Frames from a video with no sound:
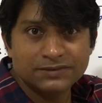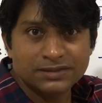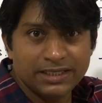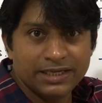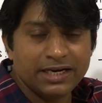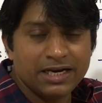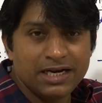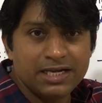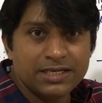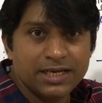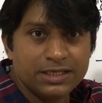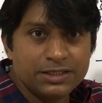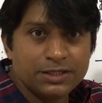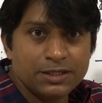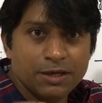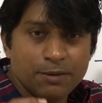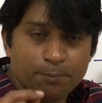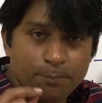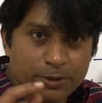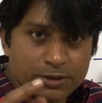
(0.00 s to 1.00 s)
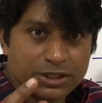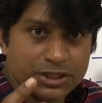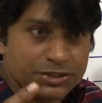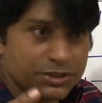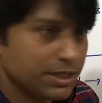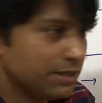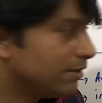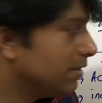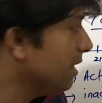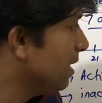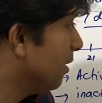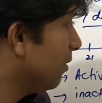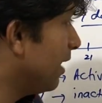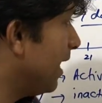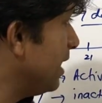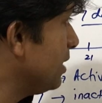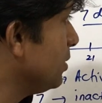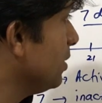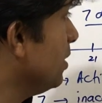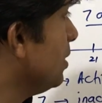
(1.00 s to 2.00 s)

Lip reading: It releases progestin, right?